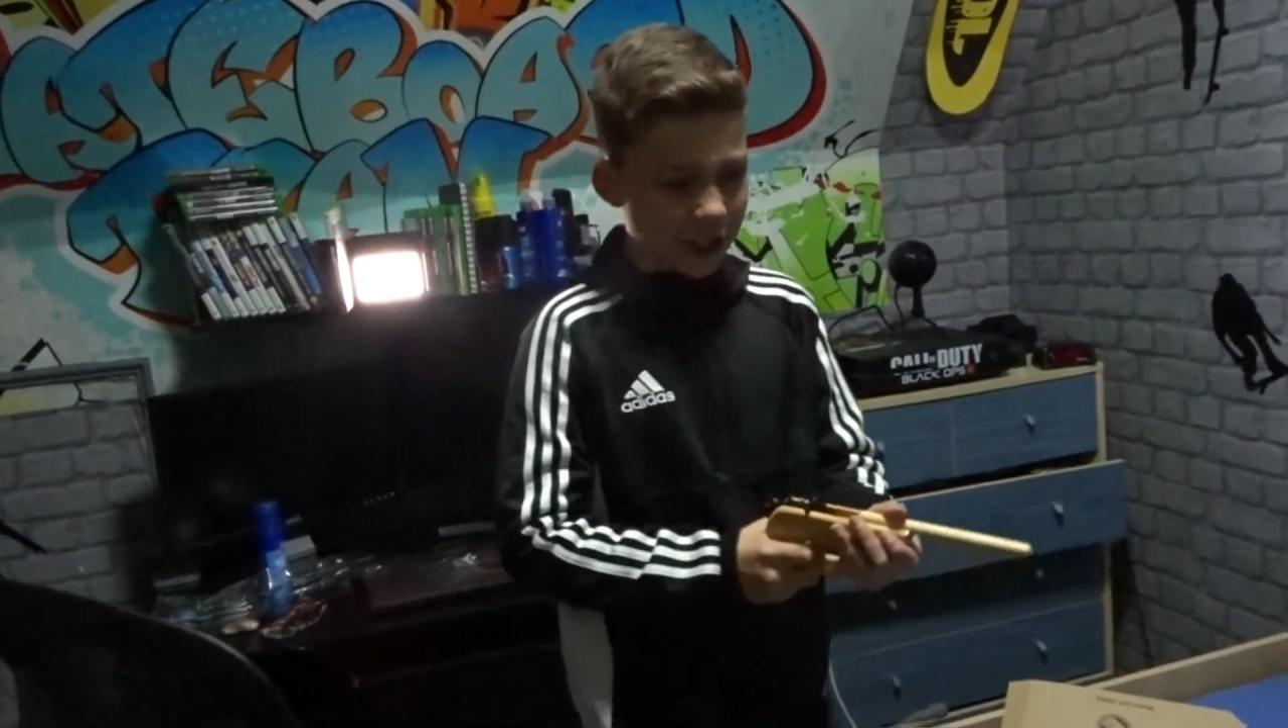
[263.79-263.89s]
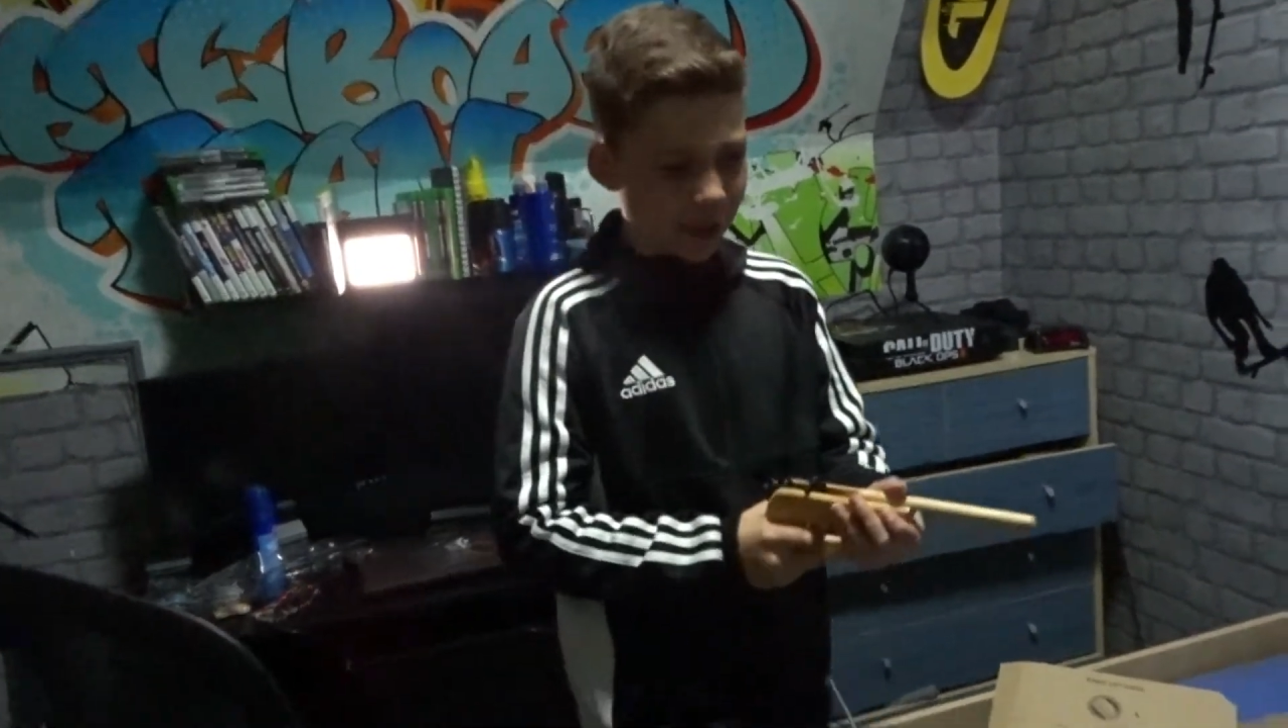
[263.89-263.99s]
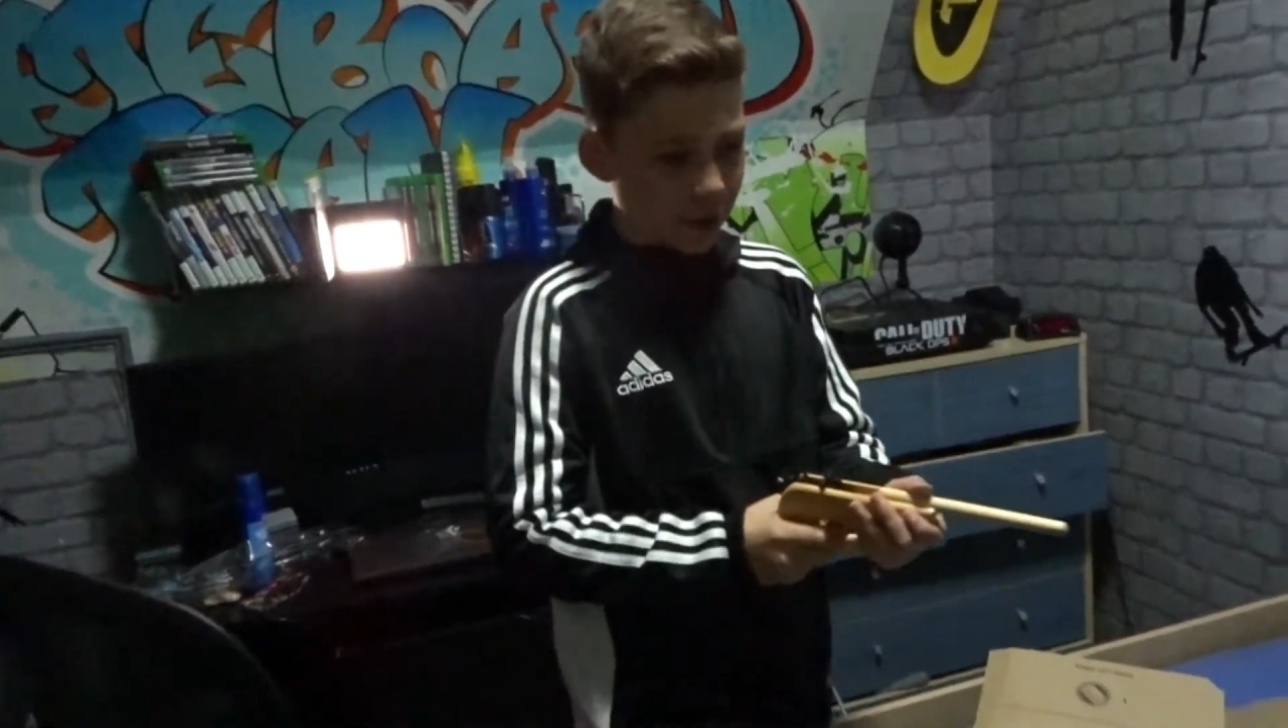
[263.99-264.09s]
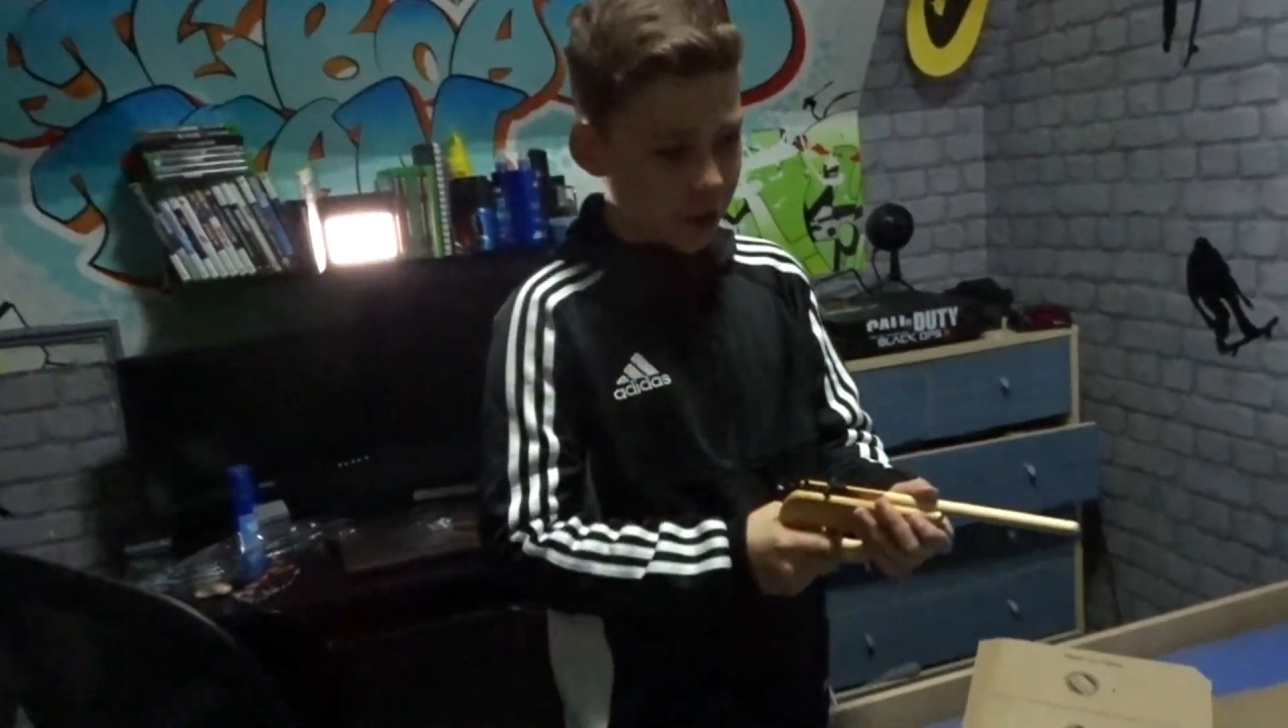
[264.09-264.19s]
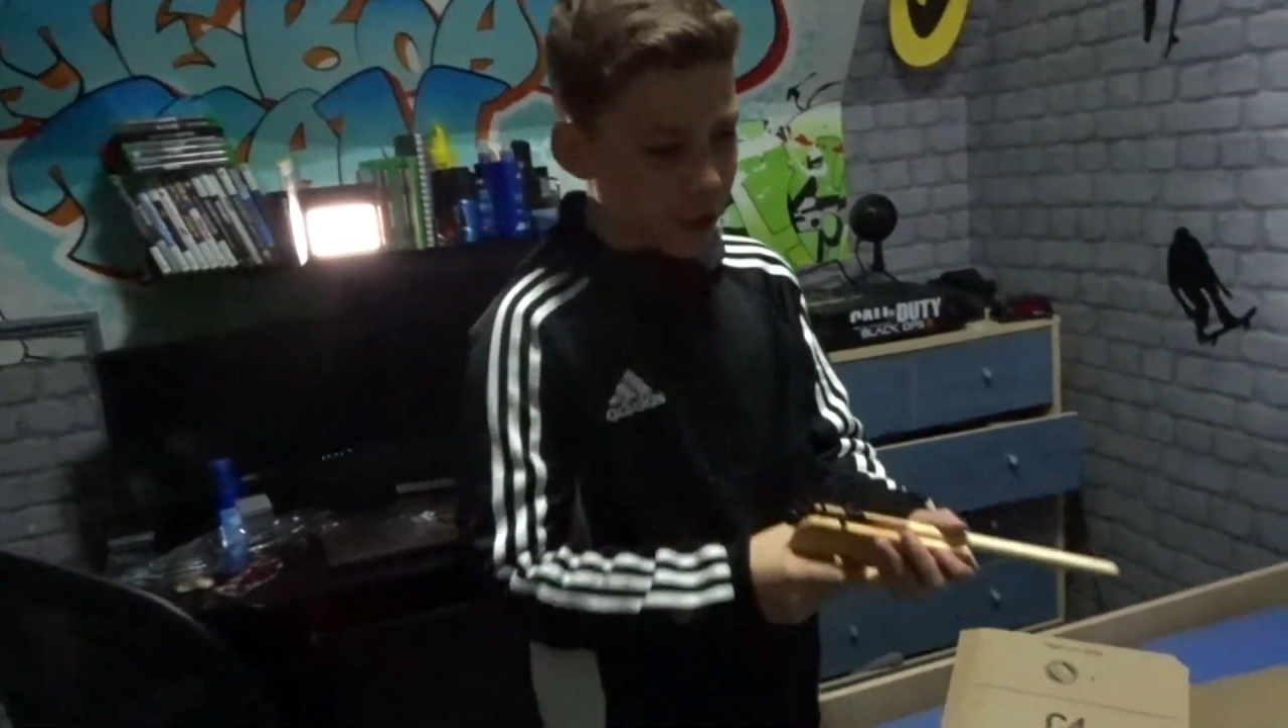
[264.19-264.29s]
have
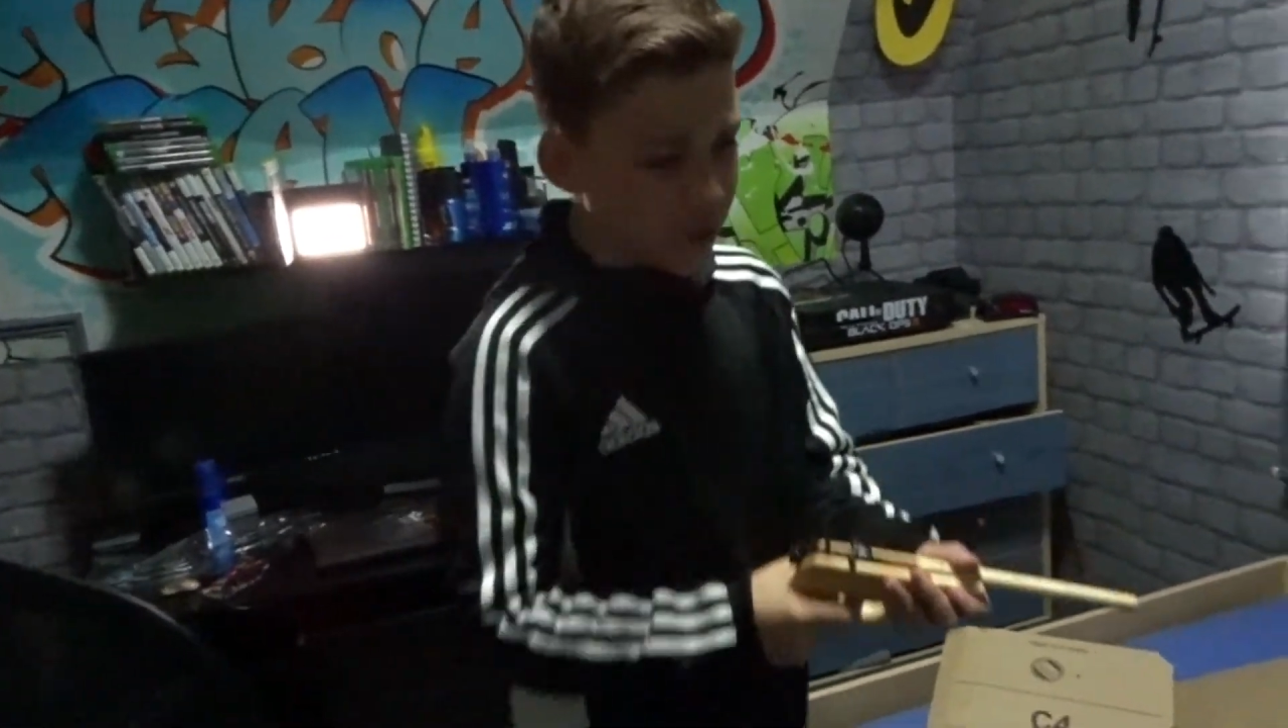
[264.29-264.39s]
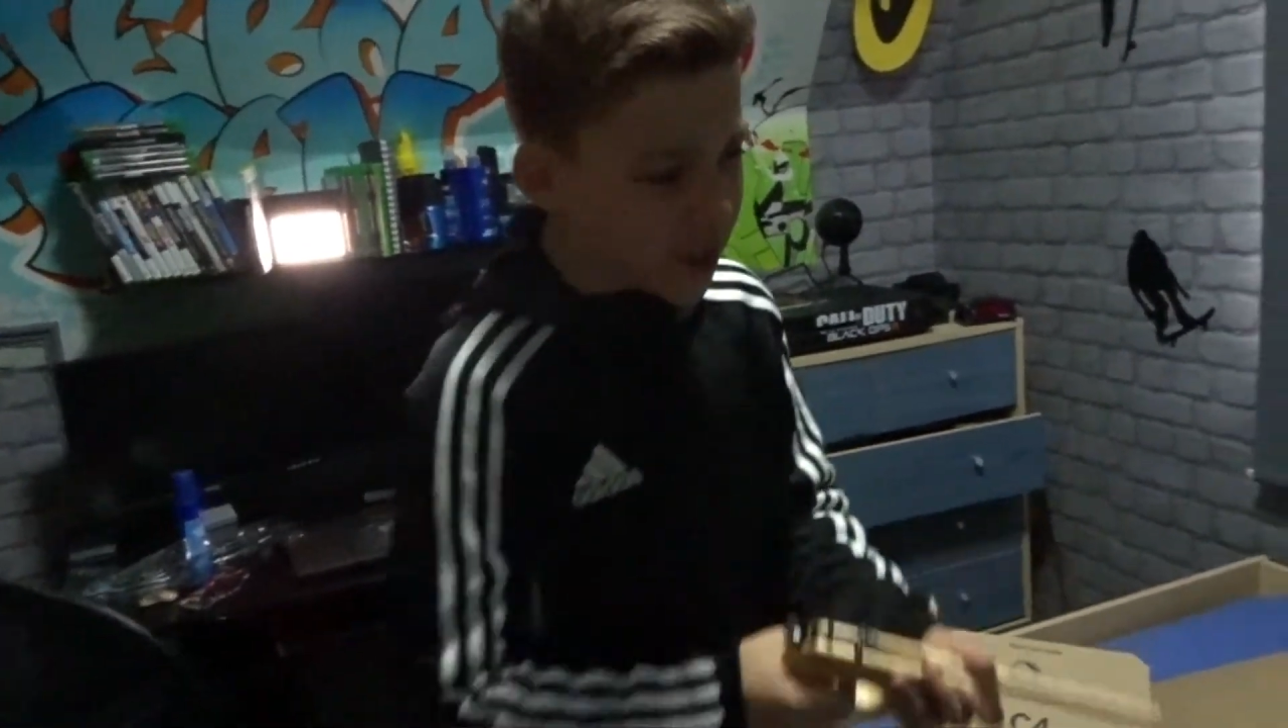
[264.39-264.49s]
to shoot it